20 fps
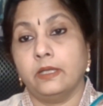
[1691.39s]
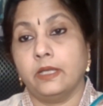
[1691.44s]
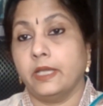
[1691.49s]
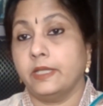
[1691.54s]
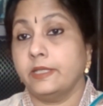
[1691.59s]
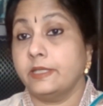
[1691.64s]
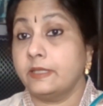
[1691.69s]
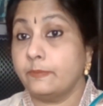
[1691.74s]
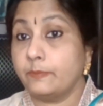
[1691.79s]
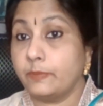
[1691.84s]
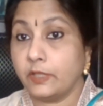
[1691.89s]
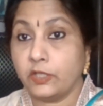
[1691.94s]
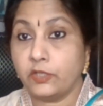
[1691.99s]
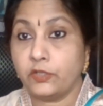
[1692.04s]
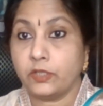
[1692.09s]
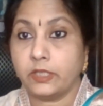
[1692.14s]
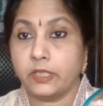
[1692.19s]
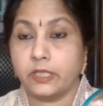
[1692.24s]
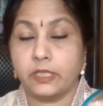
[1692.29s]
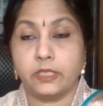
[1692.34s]
and
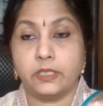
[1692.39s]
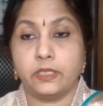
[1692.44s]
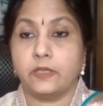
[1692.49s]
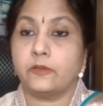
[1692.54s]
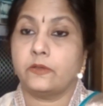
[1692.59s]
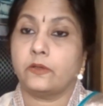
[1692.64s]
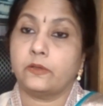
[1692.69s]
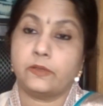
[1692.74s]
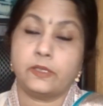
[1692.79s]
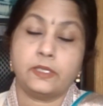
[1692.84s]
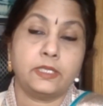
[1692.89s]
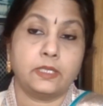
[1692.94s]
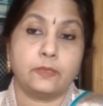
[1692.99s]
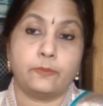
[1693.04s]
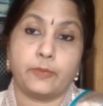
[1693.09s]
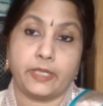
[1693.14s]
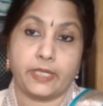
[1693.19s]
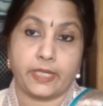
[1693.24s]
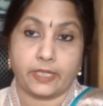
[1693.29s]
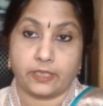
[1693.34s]
spiritual energy is also
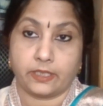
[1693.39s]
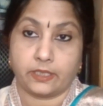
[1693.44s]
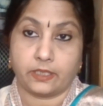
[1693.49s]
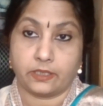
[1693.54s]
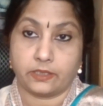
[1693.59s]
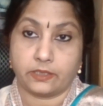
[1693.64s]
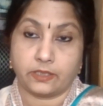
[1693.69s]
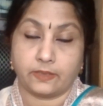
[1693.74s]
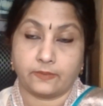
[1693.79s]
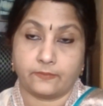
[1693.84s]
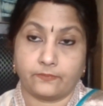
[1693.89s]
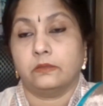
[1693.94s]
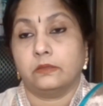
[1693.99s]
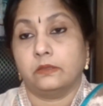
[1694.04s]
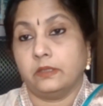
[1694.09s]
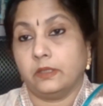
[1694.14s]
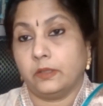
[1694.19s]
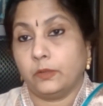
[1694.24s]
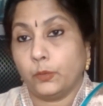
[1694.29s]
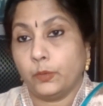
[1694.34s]
serpentine energy.
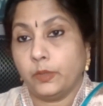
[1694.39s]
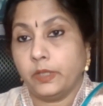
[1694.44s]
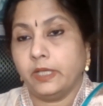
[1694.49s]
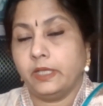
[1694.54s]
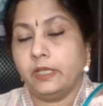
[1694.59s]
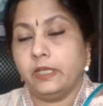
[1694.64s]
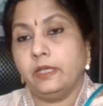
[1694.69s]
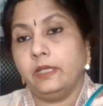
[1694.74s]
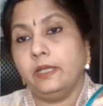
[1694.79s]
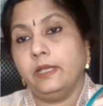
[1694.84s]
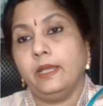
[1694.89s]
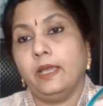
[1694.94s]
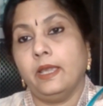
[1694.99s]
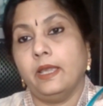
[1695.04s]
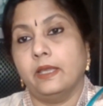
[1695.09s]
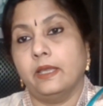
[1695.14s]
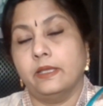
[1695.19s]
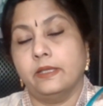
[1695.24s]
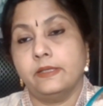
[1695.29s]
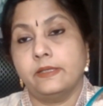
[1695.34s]
The Kundalini
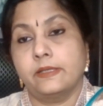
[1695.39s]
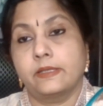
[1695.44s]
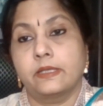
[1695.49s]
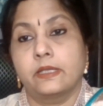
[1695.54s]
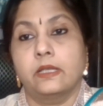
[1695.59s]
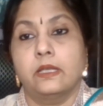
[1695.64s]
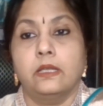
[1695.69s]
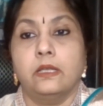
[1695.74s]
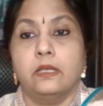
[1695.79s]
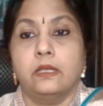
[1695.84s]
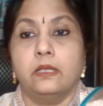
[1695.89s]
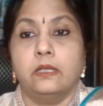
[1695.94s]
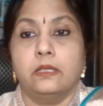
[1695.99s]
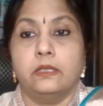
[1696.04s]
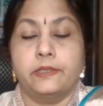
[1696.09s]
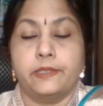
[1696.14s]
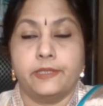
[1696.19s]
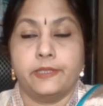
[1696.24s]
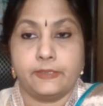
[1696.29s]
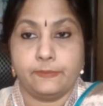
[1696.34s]
has
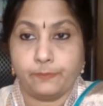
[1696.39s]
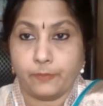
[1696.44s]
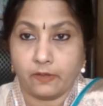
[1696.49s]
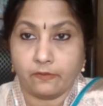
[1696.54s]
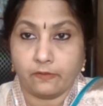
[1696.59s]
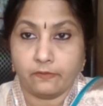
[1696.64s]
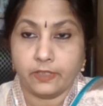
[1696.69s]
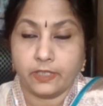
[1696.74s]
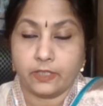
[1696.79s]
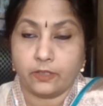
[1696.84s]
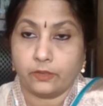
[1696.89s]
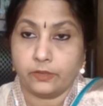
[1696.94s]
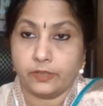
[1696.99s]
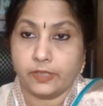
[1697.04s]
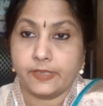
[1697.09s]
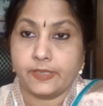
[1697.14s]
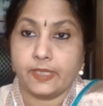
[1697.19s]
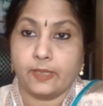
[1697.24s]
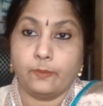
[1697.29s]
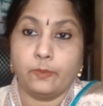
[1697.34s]
this power or
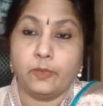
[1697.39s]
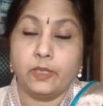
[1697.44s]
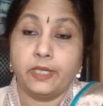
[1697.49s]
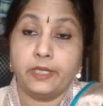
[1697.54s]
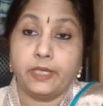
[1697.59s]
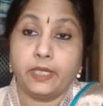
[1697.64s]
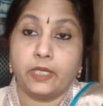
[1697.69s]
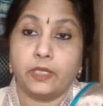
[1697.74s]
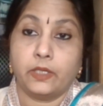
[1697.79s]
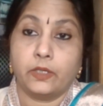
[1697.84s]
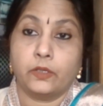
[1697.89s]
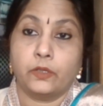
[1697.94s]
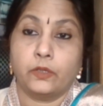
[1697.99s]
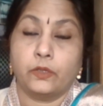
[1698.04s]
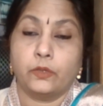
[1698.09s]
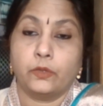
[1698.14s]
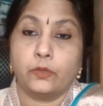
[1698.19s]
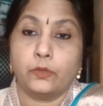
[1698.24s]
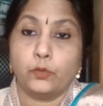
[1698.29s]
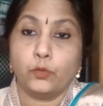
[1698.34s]
this ability
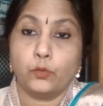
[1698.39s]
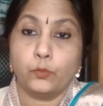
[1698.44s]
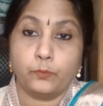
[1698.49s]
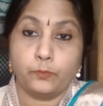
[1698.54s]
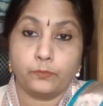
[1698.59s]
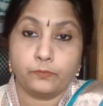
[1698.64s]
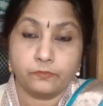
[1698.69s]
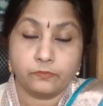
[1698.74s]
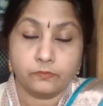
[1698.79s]
to